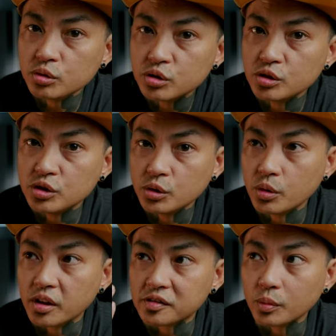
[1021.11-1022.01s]
to do
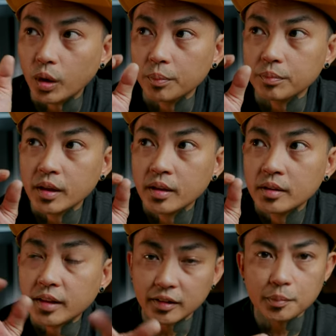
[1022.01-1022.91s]
this? Well,
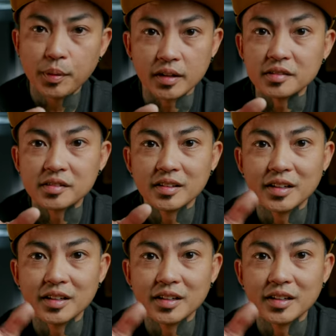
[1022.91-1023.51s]
that depends.